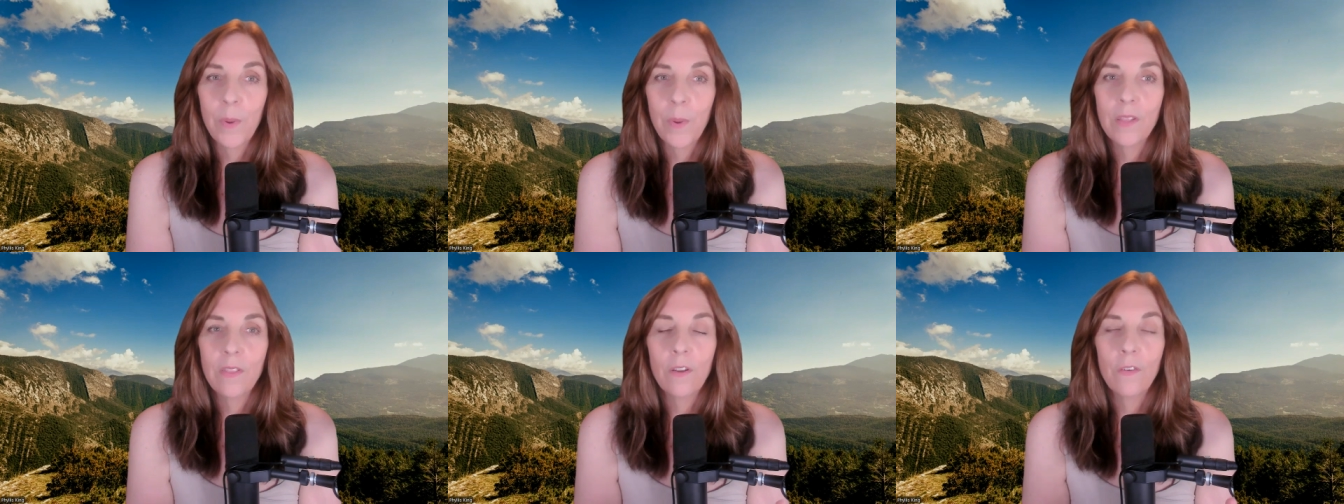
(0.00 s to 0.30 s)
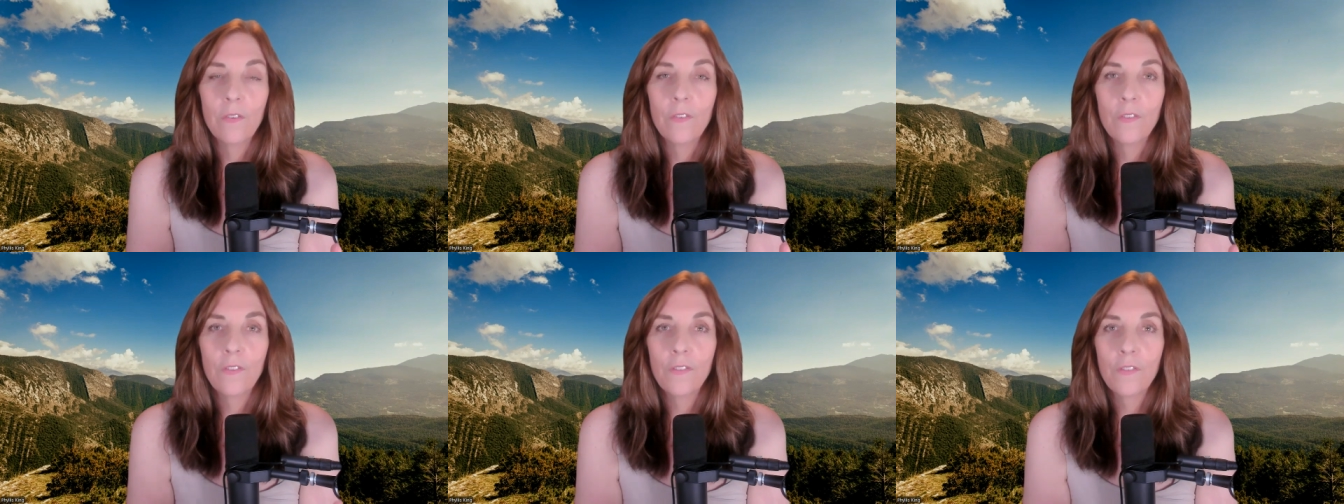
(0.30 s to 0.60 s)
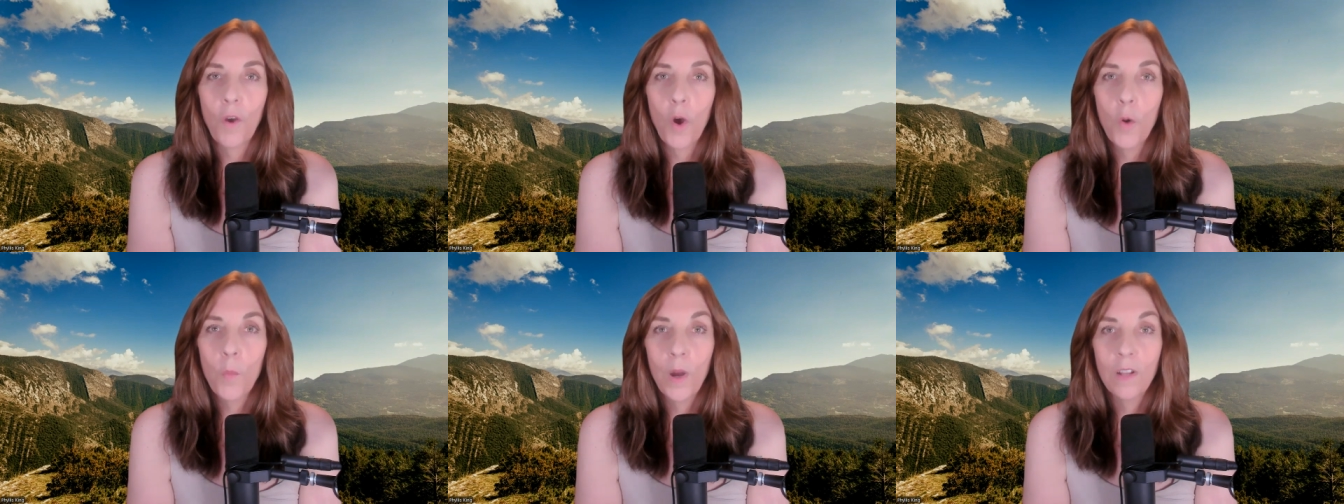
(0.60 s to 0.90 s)
but there's
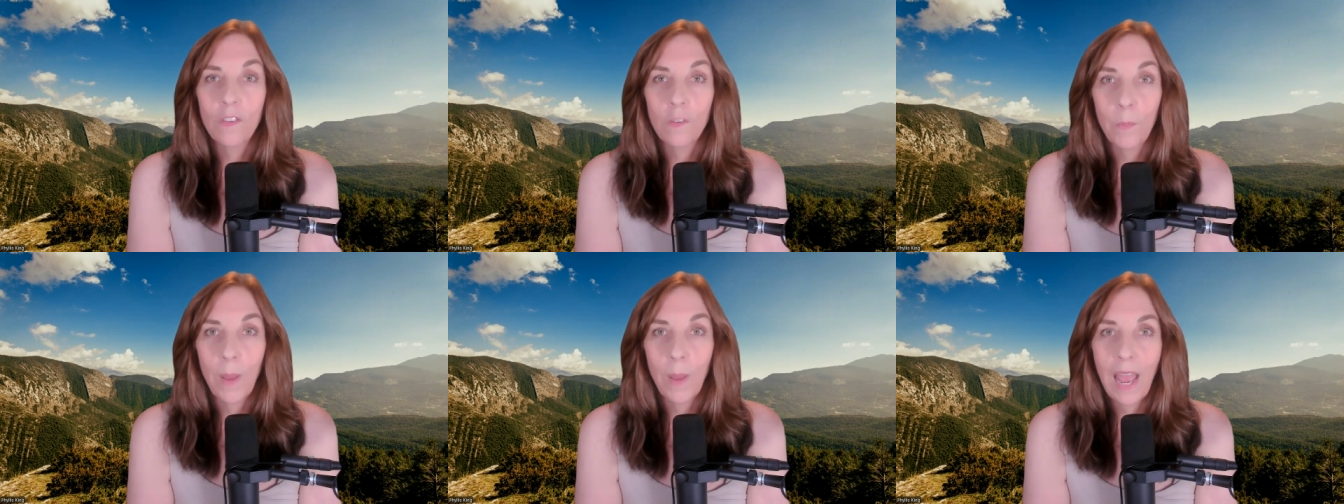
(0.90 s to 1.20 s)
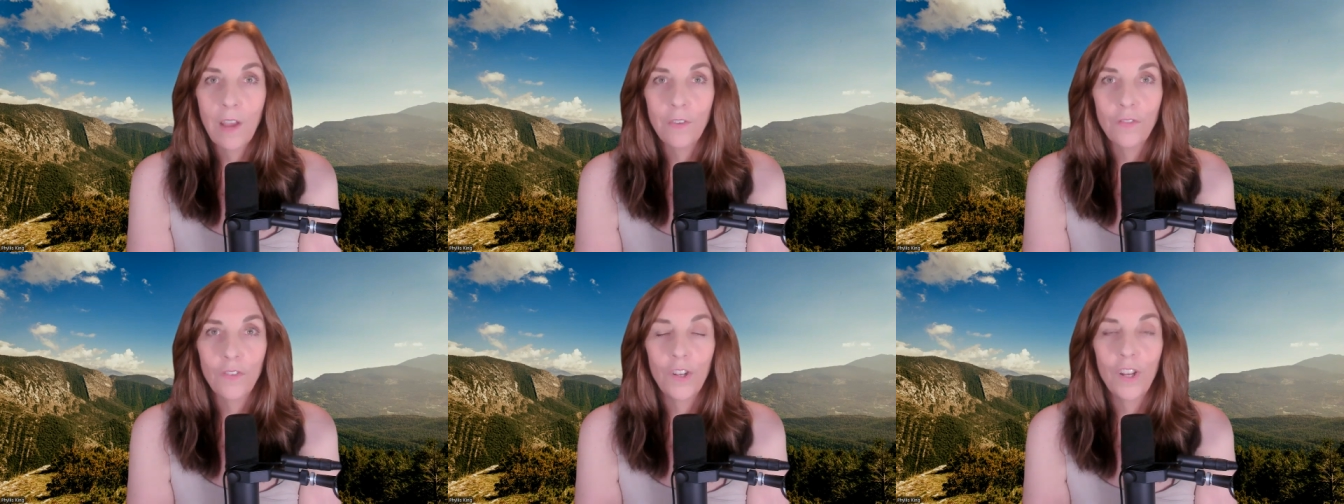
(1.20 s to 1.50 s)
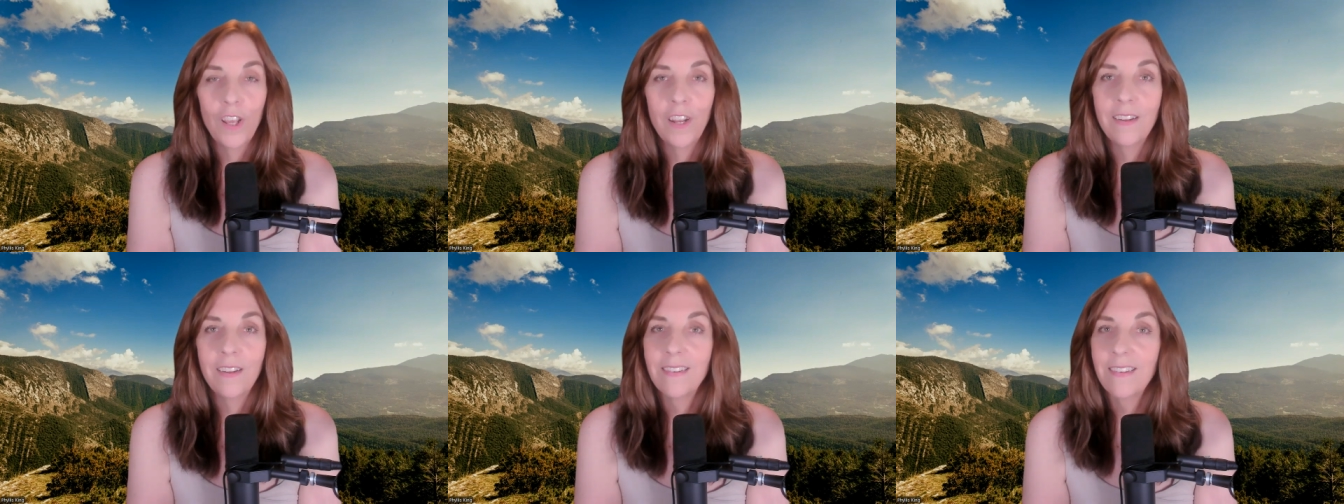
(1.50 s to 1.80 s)
so much
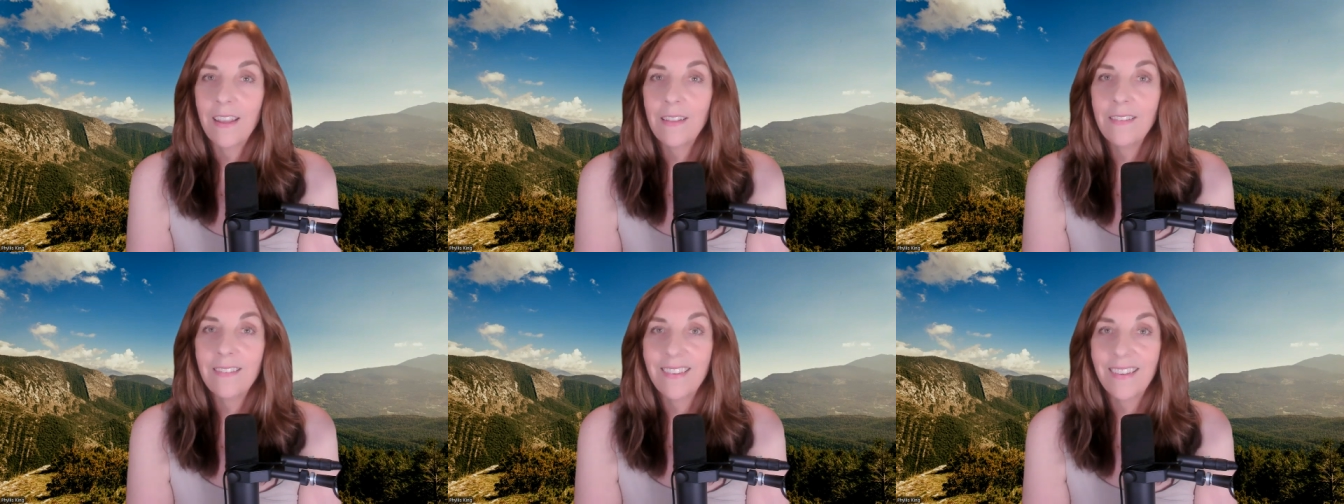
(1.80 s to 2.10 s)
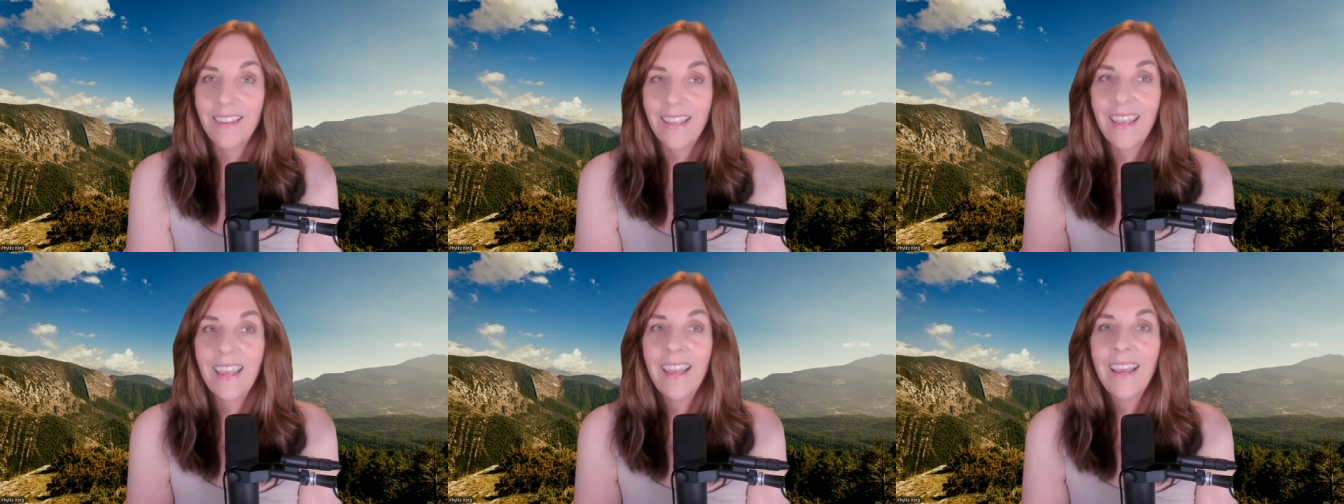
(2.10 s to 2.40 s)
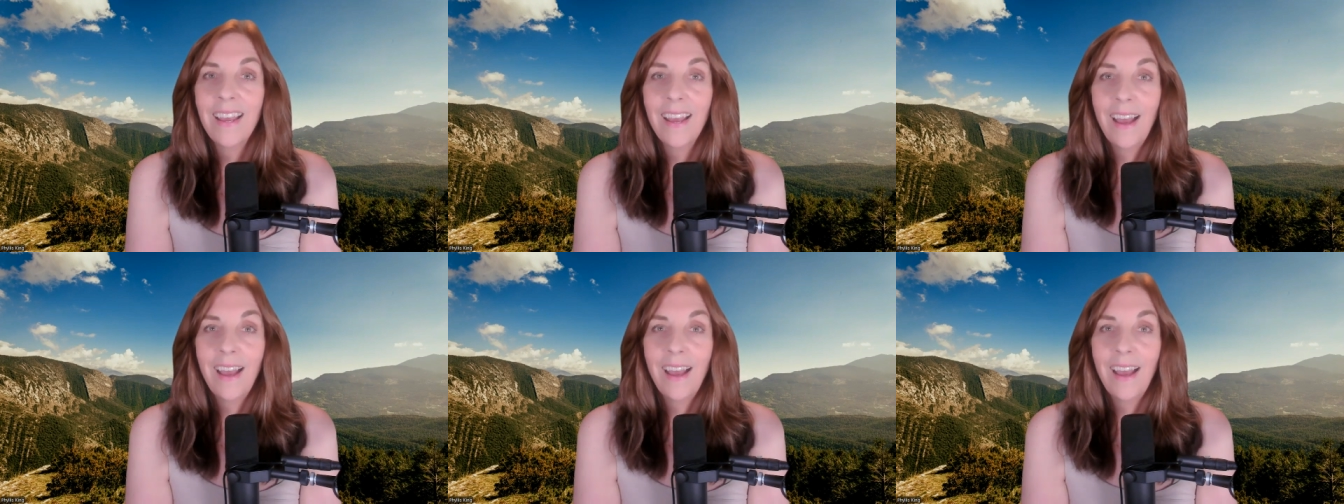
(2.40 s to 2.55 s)
passion and intensity.